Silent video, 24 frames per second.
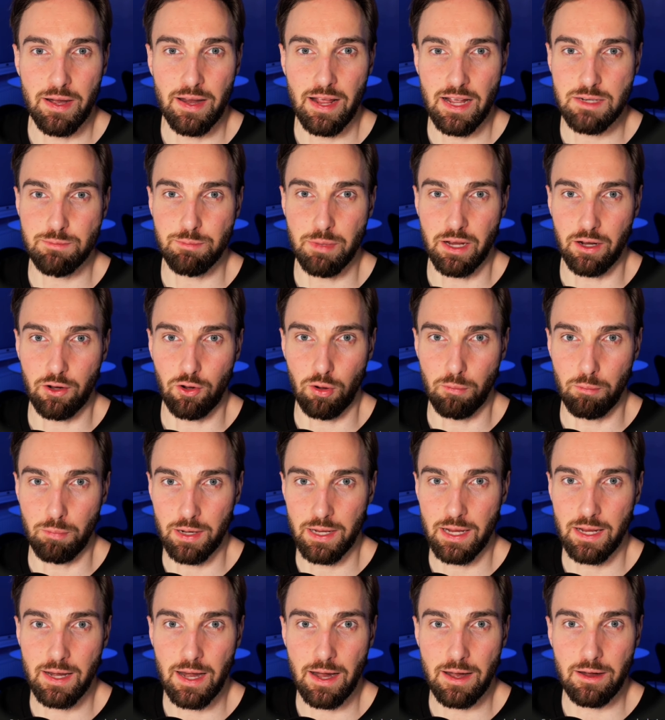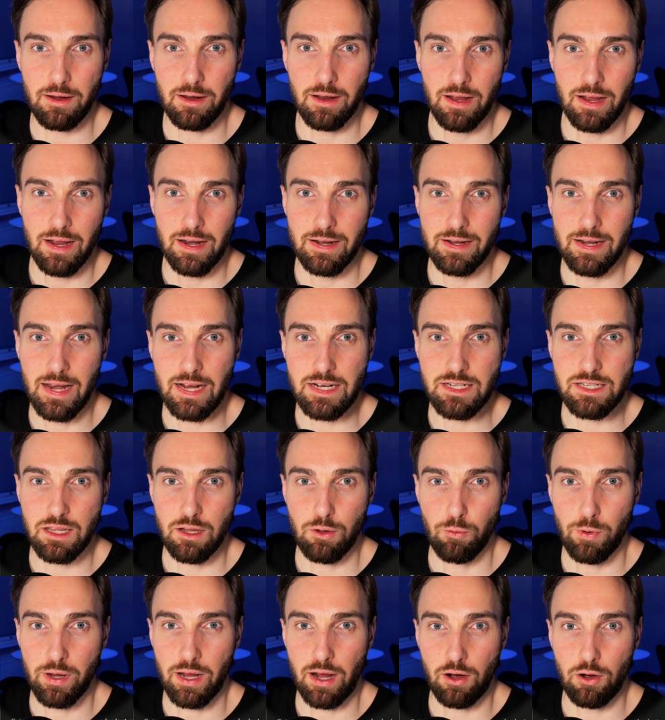has been completed. Next,
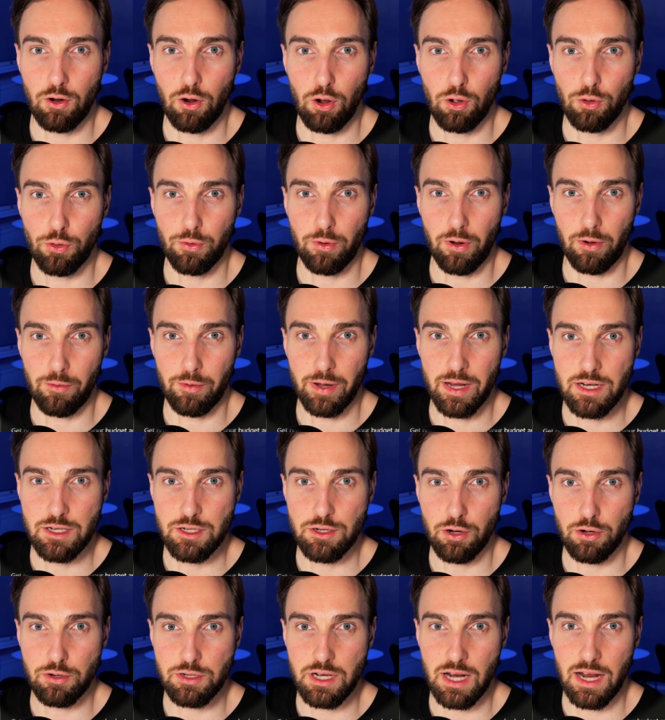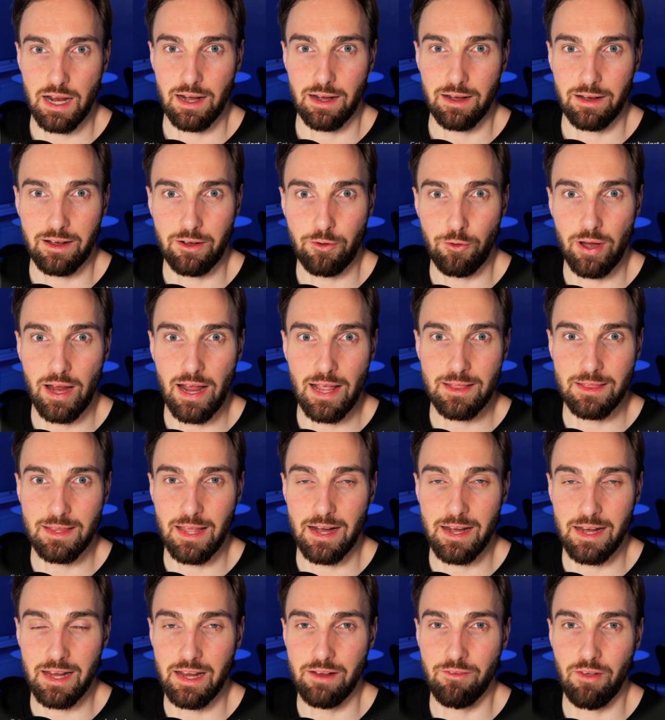we can go to our resource and create
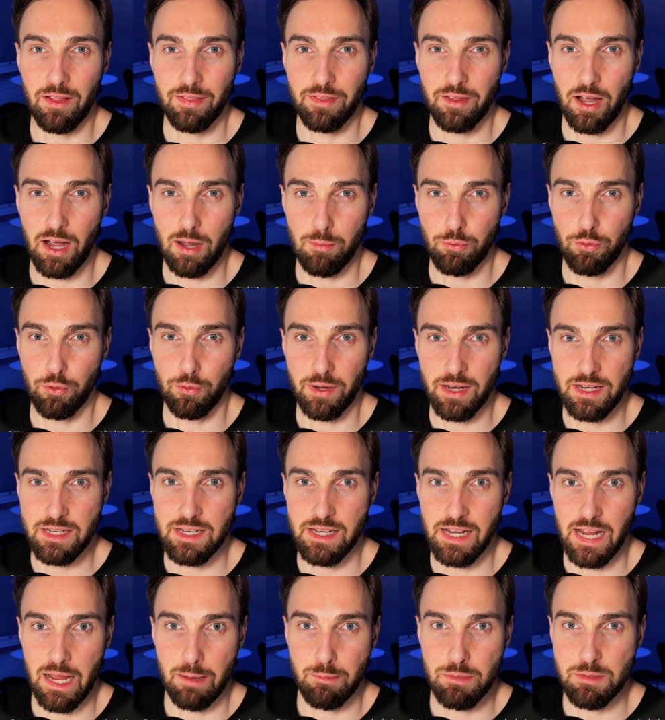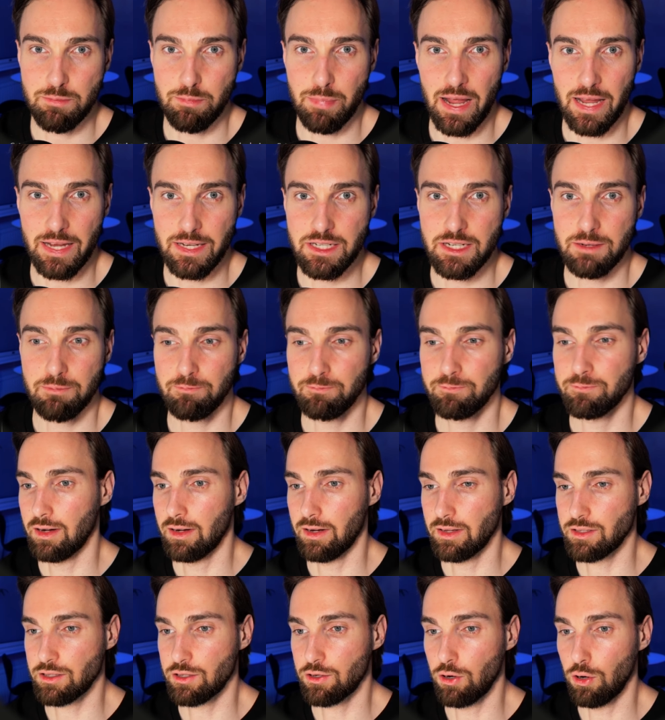that Event Hub to this namespace.
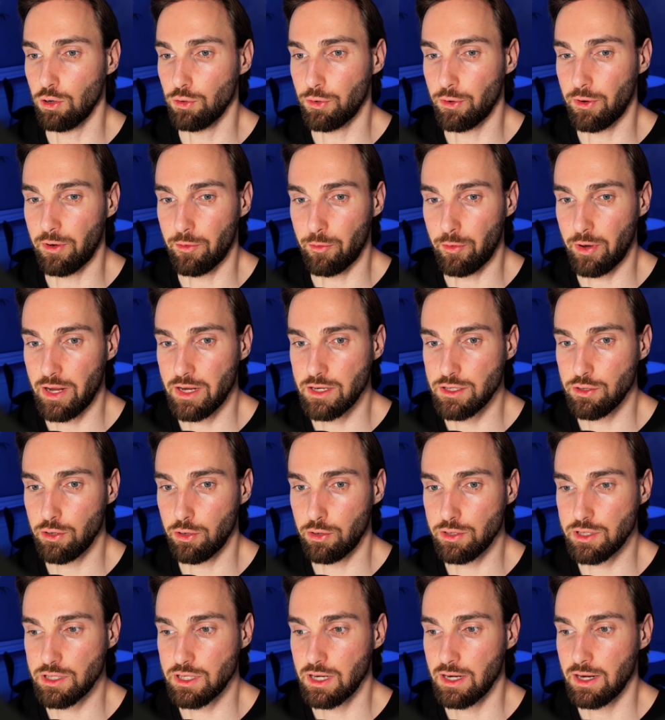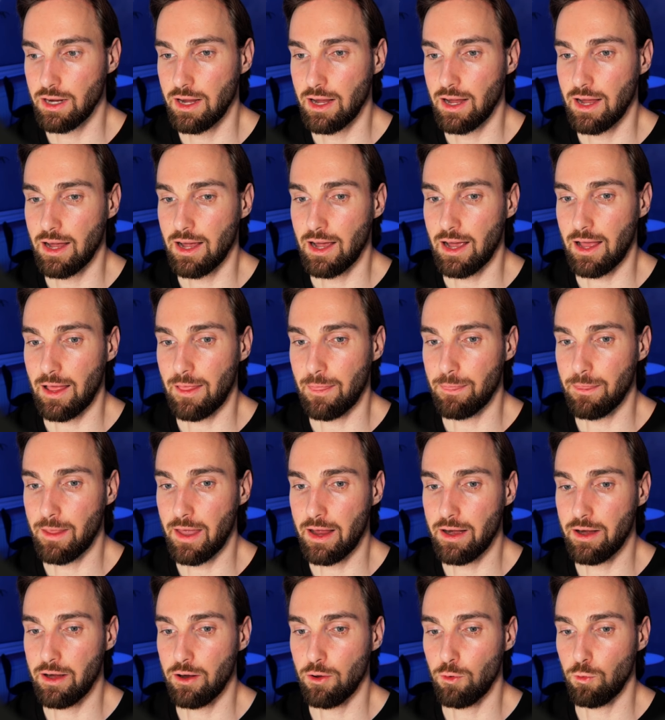Let's go to the resource, and
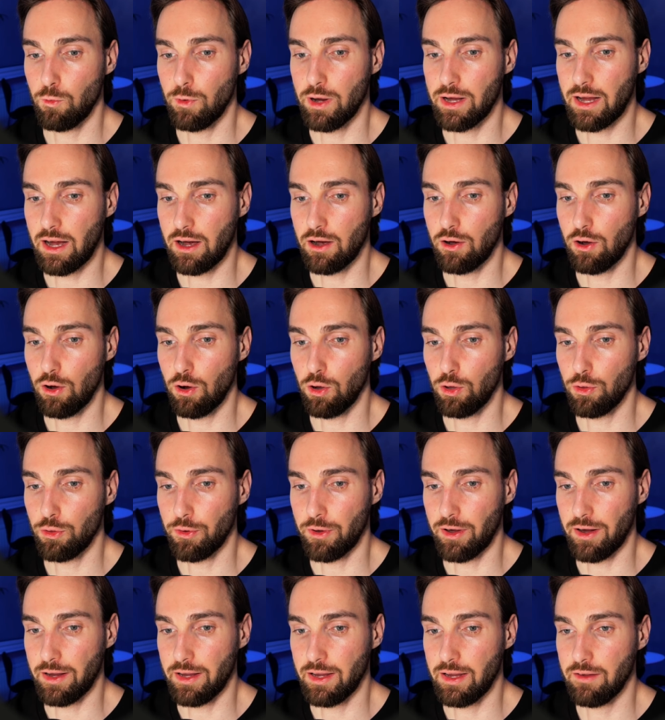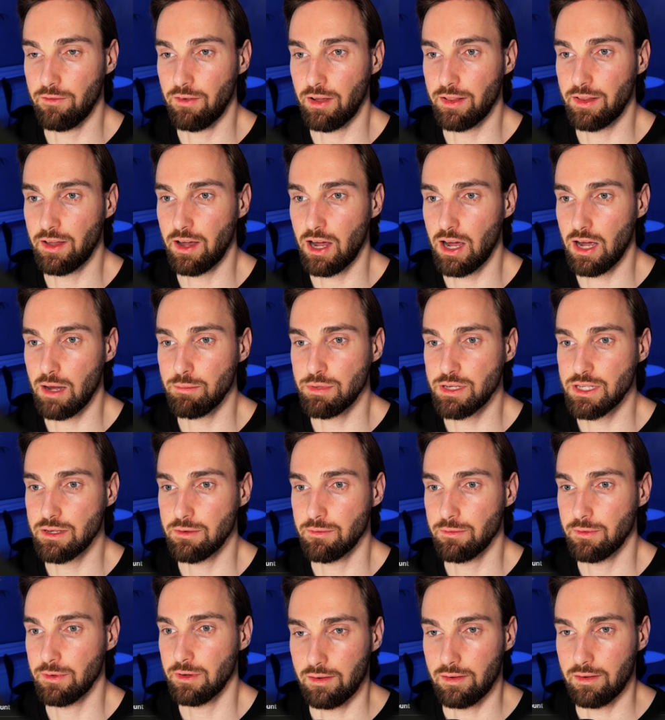then we can go to the Event Hubs.
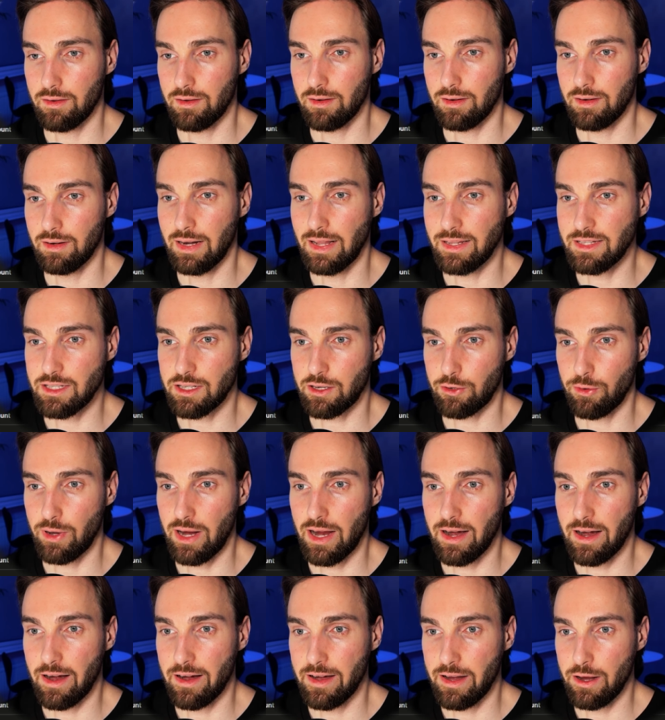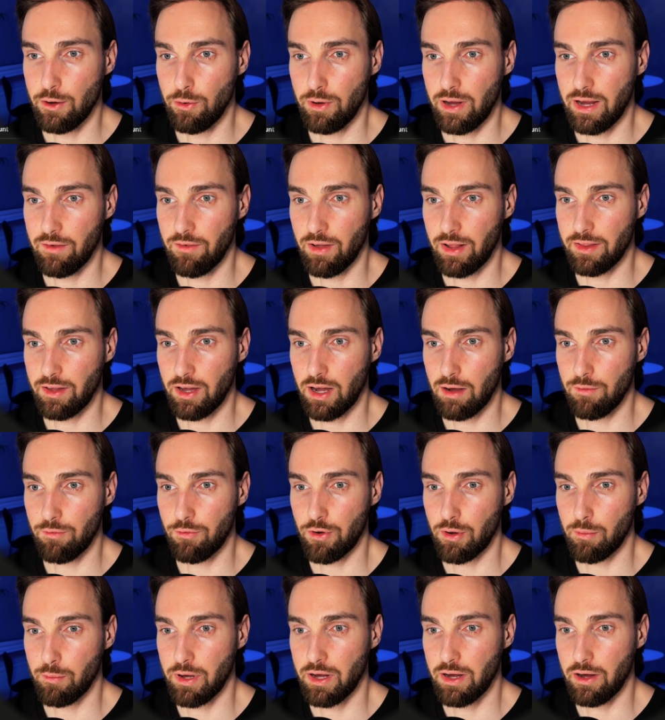Let's create a new Event Hub
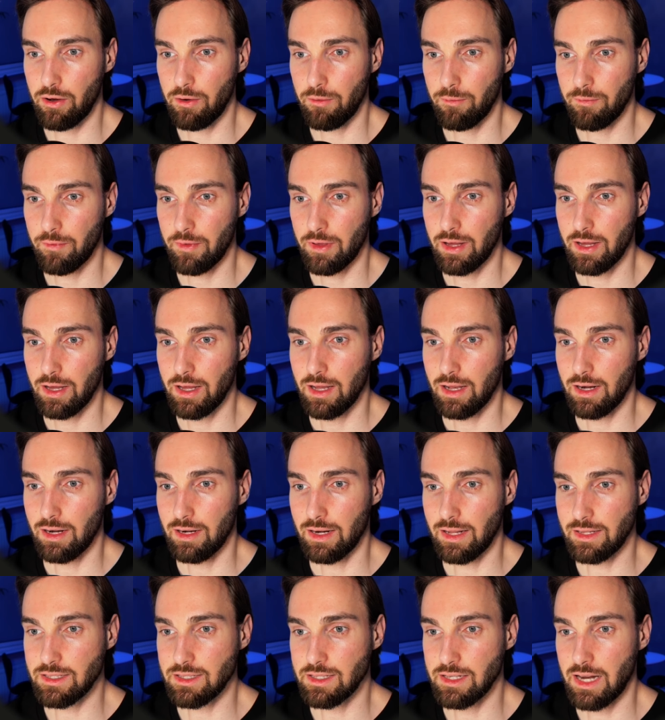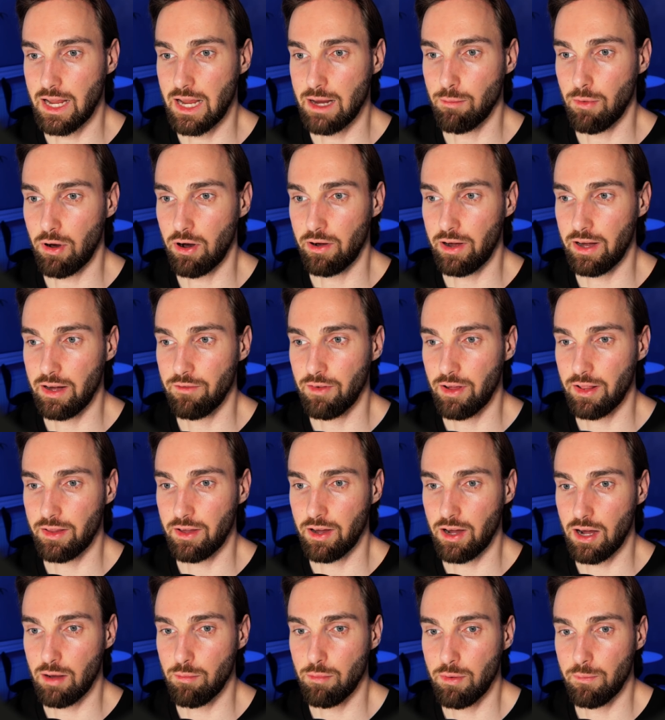from here. Let's name our Event
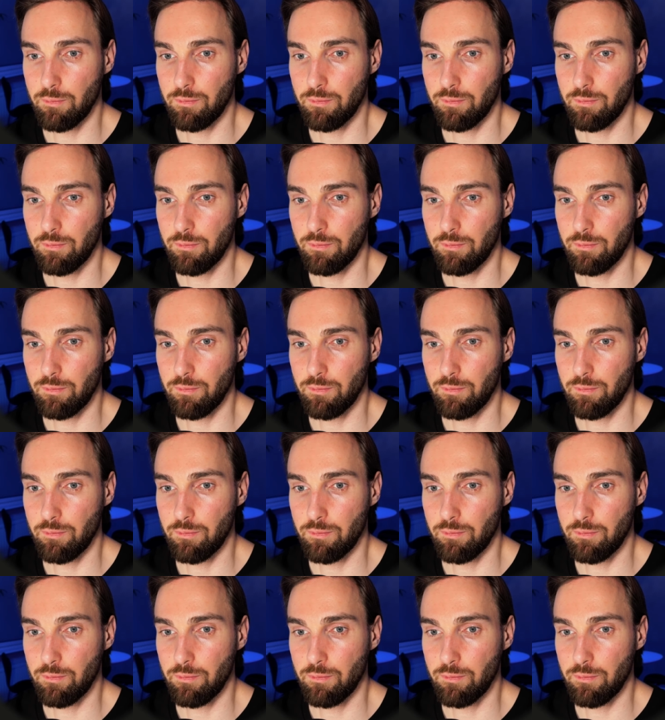Hub.